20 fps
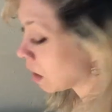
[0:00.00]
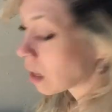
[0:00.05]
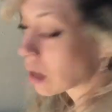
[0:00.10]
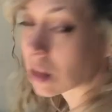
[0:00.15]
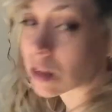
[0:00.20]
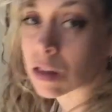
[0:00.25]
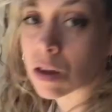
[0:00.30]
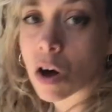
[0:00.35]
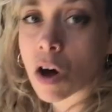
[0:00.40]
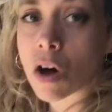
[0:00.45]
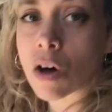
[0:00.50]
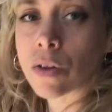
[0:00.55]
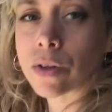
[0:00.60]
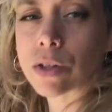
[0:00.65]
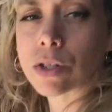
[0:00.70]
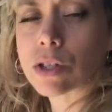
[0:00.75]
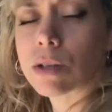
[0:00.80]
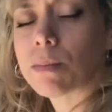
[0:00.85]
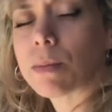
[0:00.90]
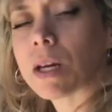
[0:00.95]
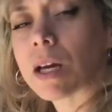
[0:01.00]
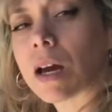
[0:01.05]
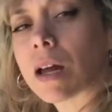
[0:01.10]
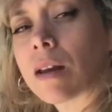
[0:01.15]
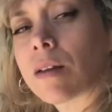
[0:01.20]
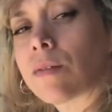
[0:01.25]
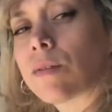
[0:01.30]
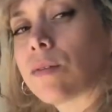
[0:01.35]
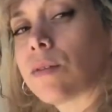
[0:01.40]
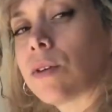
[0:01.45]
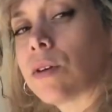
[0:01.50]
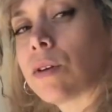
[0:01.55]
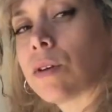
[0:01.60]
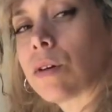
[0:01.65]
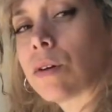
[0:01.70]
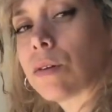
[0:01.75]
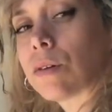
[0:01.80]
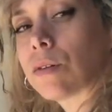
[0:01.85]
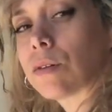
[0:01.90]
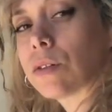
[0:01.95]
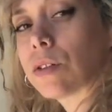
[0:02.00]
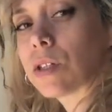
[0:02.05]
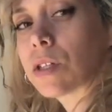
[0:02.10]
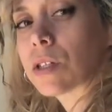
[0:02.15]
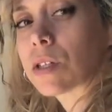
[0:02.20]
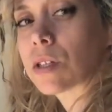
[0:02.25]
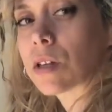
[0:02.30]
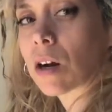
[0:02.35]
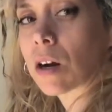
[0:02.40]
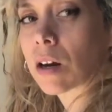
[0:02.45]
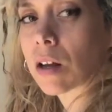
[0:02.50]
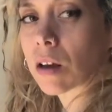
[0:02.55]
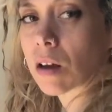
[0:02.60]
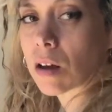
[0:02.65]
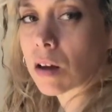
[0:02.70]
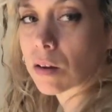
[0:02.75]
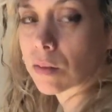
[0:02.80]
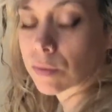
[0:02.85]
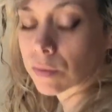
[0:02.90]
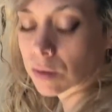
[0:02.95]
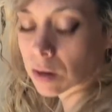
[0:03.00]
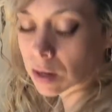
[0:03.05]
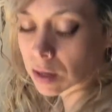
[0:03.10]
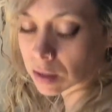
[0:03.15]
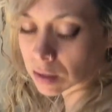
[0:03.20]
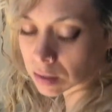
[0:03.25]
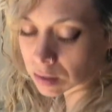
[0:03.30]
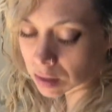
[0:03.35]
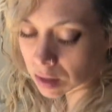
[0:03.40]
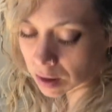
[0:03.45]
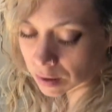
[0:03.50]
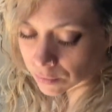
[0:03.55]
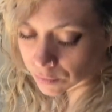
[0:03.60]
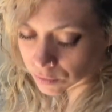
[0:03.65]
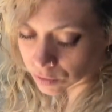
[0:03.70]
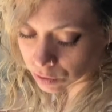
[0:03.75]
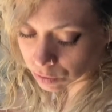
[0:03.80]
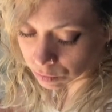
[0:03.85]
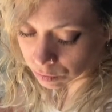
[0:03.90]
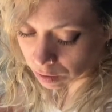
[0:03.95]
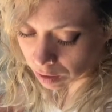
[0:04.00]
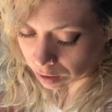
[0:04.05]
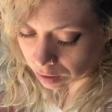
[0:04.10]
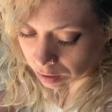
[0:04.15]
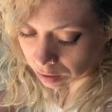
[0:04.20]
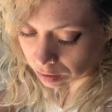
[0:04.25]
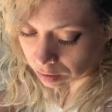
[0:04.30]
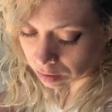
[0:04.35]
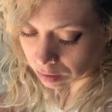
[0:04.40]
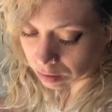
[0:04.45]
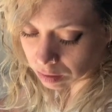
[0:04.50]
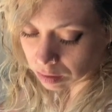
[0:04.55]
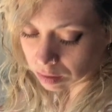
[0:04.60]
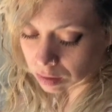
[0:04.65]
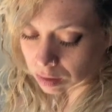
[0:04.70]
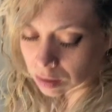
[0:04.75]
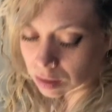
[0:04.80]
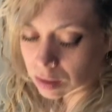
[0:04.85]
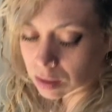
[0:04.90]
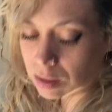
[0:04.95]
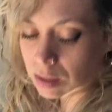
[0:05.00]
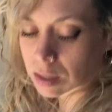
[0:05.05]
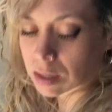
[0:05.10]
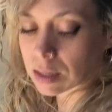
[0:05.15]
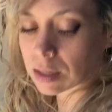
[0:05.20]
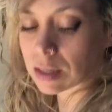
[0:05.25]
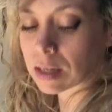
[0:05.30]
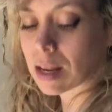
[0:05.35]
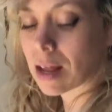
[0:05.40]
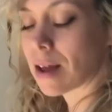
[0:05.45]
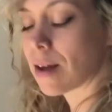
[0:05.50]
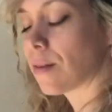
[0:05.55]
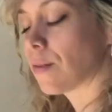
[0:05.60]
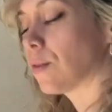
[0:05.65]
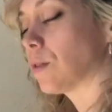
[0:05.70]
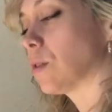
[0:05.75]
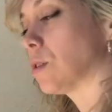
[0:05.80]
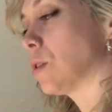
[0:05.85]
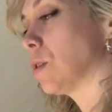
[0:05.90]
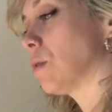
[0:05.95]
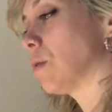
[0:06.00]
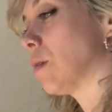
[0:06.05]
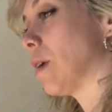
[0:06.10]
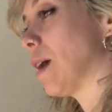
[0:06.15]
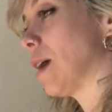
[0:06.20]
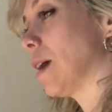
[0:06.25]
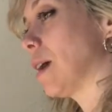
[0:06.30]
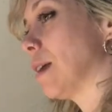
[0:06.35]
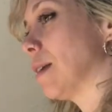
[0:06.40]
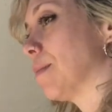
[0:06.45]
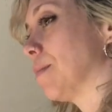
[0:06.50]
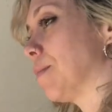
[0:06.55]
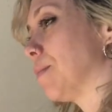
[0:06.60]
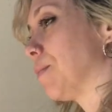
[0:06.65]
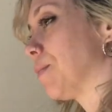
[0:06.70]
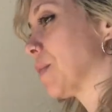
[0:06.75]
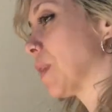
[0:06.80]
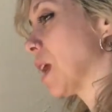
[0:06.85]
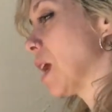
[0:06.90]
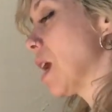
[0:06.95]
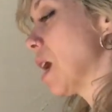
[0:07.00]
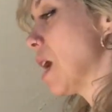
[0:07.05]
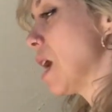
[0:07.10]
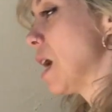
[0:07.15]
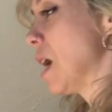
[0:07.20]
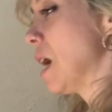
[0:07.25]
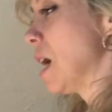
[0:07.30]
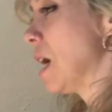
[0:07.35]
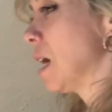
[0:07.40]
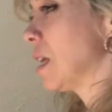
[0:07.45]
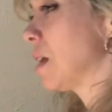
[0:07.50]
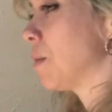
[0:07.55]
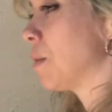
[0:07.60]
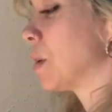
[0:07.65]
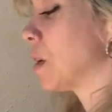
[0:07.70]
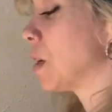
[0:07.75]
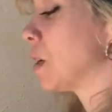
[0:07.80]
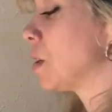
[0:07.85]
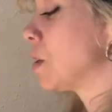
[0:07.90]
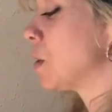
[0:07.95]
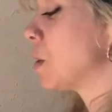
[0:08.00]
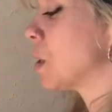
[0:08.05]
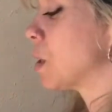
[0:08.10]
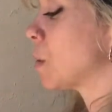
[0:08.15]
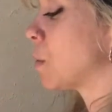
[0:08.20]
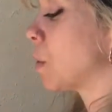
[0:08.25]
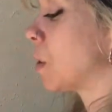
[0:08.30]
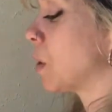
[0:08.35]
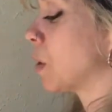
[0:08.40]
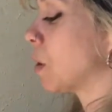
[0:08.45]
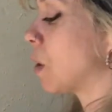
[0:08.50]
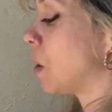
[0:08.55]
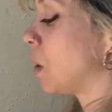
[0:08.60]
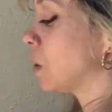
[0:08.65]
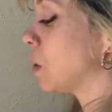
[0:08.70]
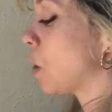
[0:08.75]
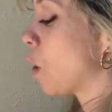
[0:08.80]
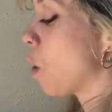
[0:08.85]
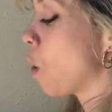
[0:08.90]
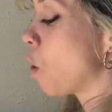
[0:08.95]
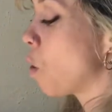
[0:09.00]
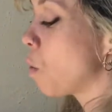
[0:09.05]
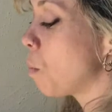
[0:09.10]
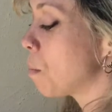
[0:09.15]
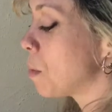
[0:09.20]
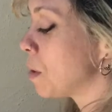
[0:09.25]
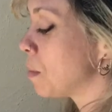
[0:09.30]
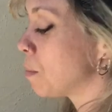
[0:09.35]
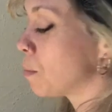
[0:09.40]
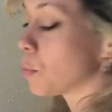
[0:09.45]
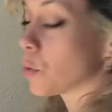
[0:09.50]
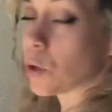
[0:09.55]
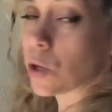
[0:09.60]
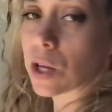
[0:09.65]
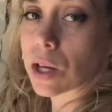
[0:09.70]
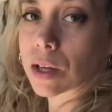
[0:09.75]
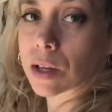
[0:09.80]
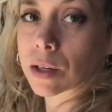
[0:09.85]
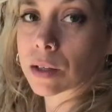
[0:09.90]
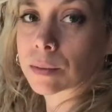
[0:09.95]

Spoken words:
And then all this should be kind of, you know, just starting off, right? Left to right, left to right. And we're going to do this one called Open Book.